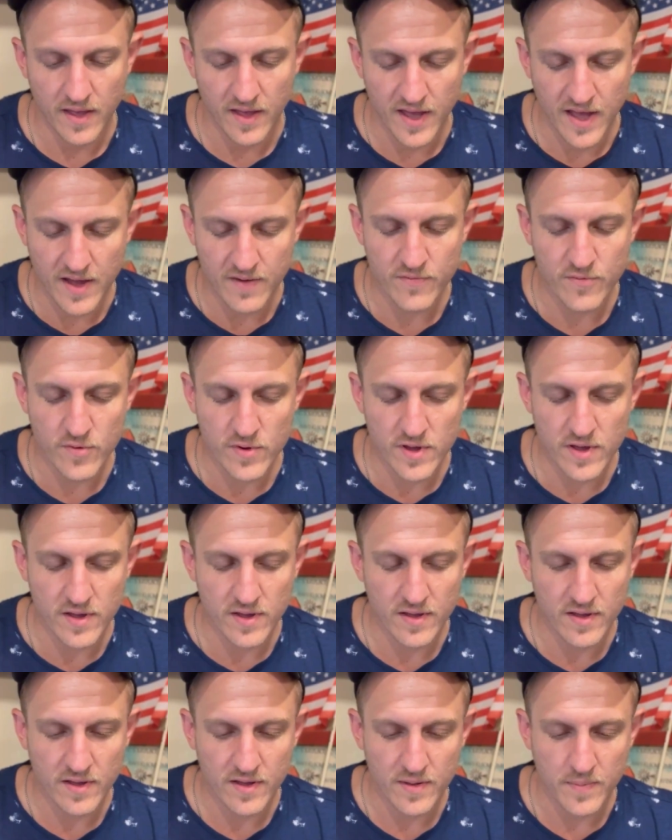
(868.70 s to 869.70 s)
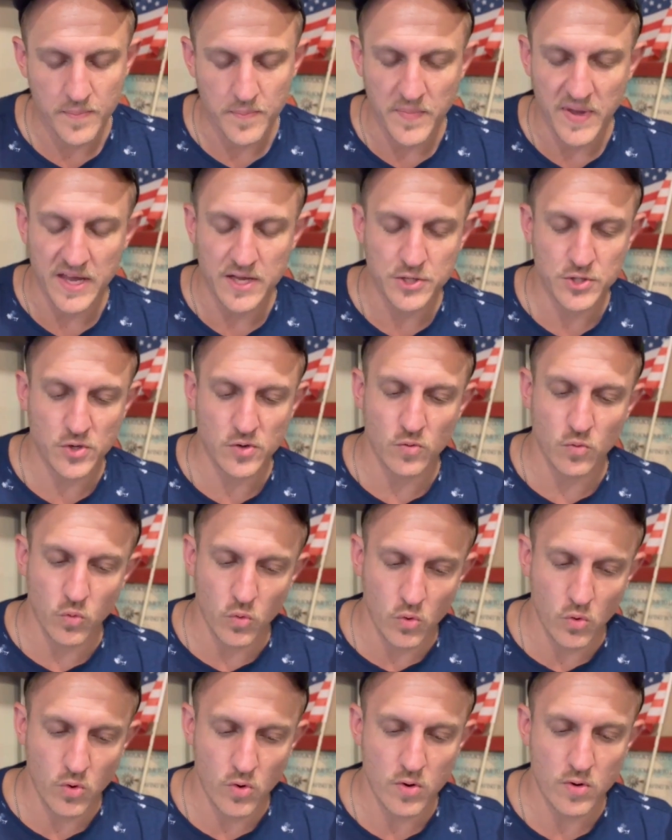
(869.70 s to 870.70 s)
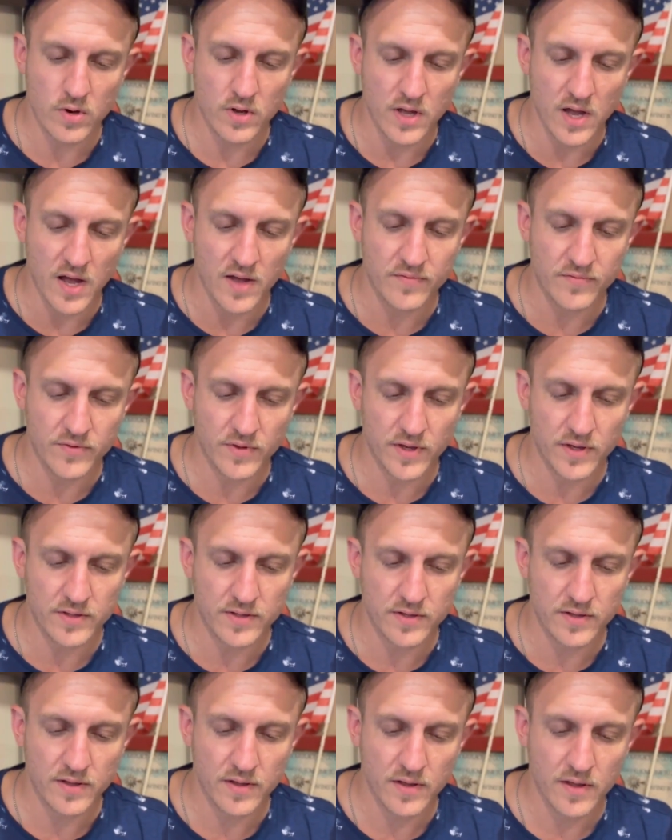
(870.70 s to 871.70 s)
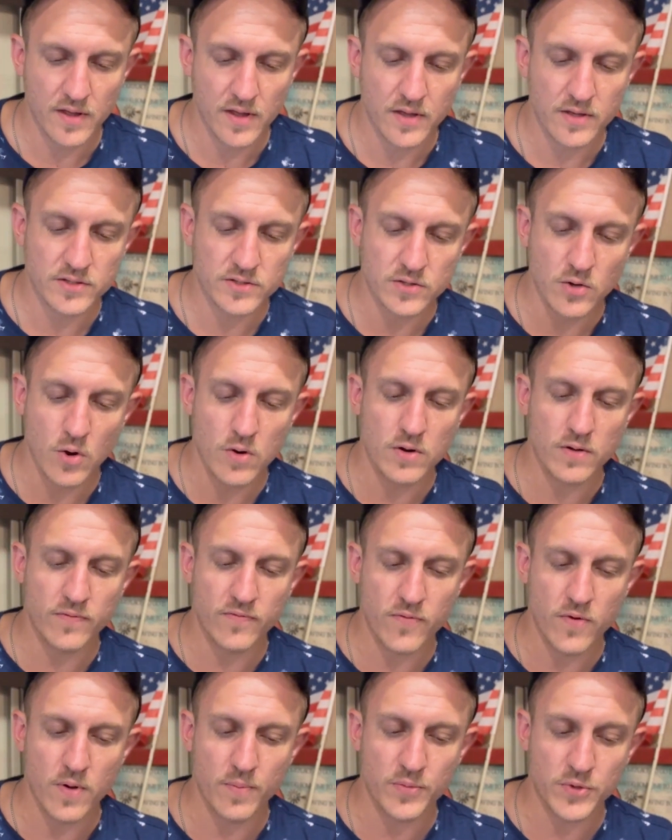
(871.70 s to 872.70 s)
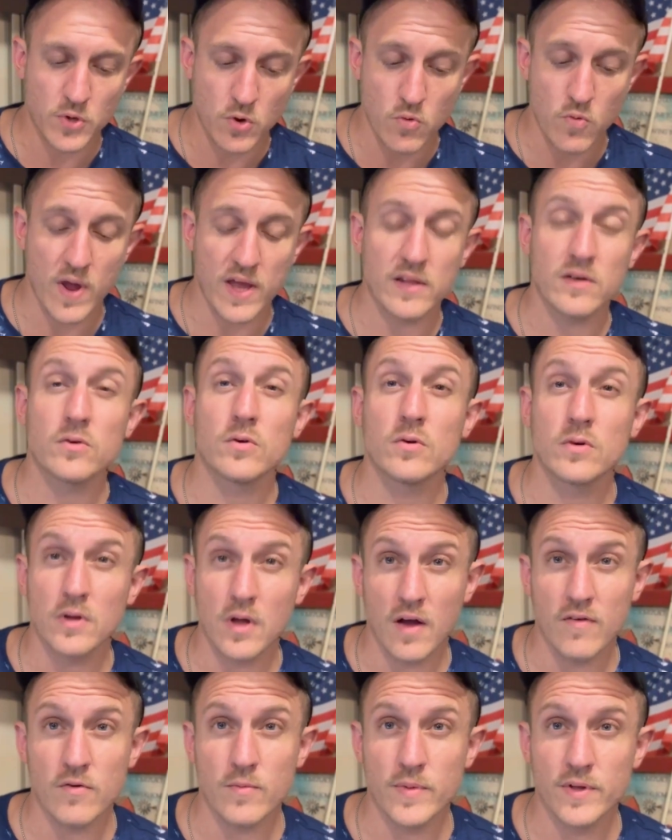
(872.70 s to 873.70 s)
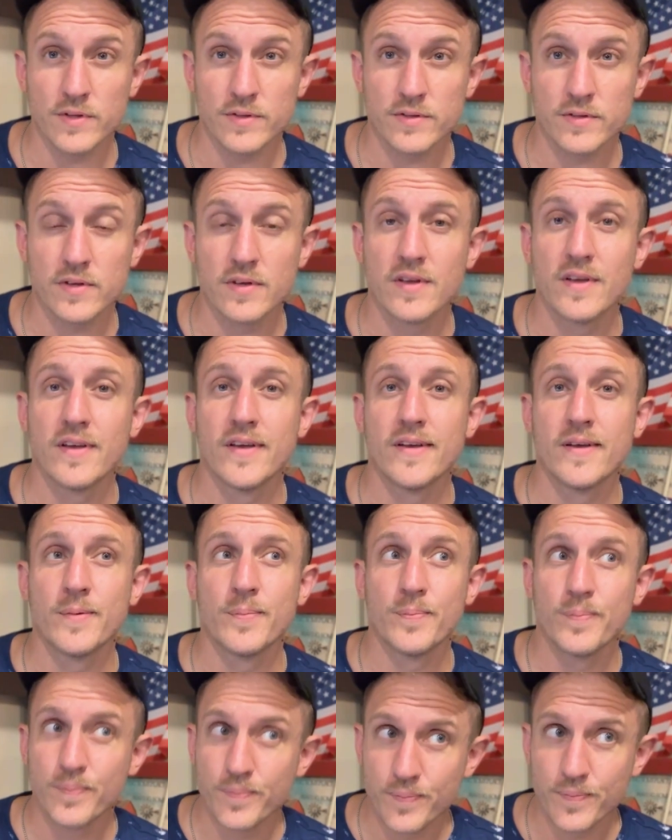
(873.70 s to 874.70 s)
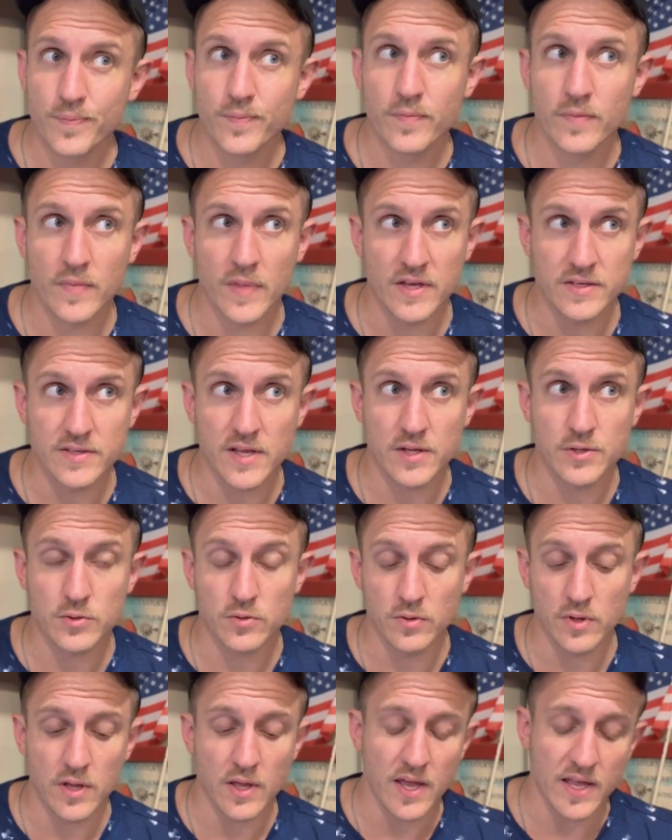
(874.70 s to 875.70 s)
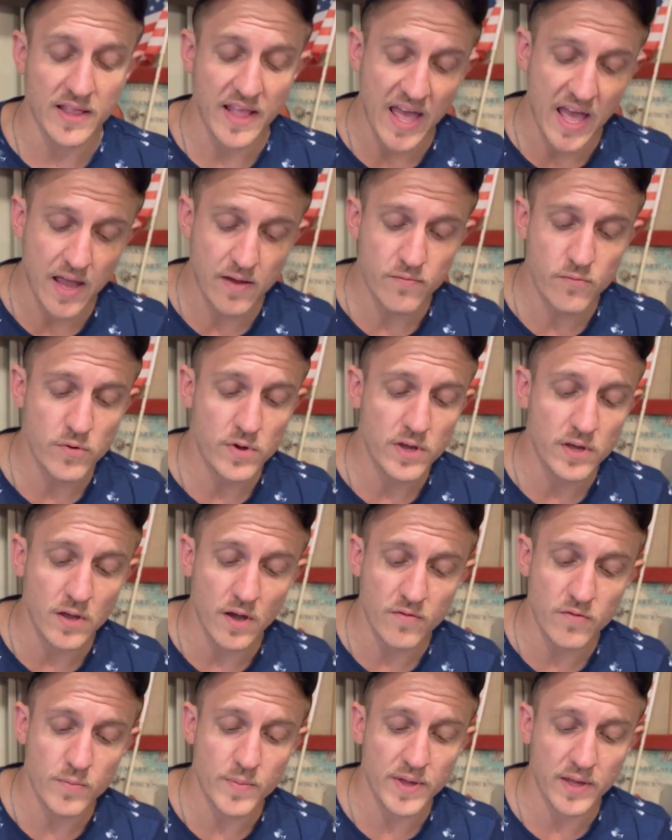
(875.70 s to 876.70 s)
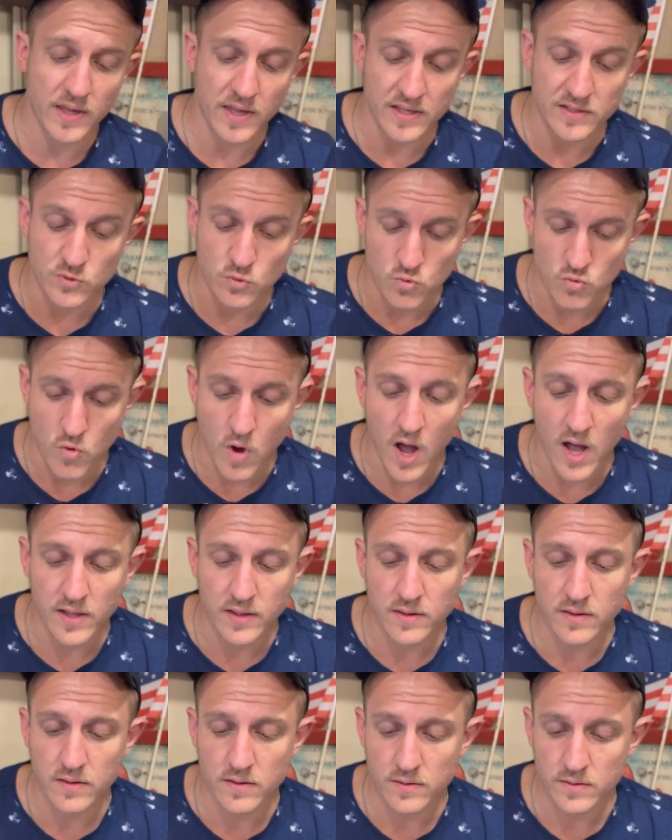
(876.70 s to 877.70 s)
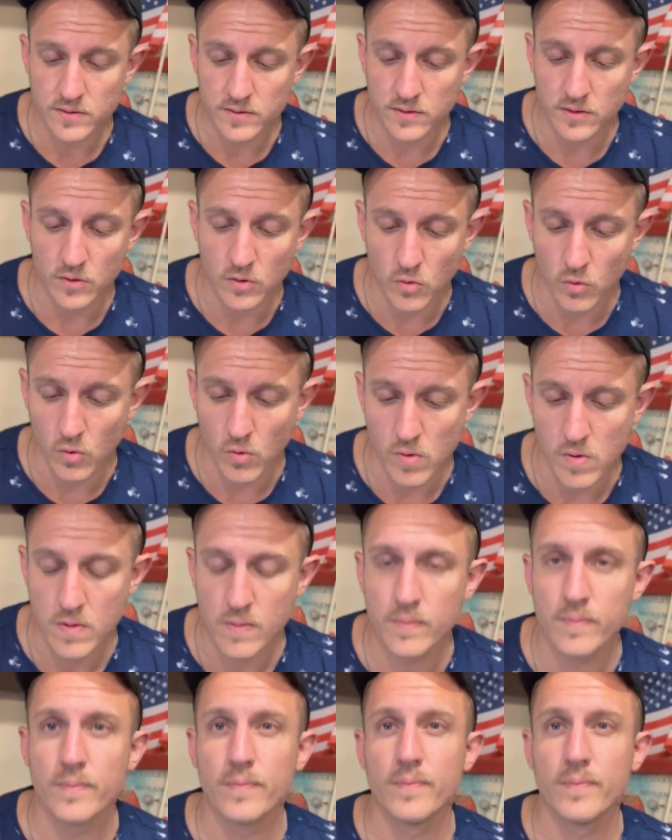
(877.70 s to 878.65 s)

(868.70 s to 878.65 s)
every major war, conflict started from tyrannical governments, essentially, and every government gets rotten to the core.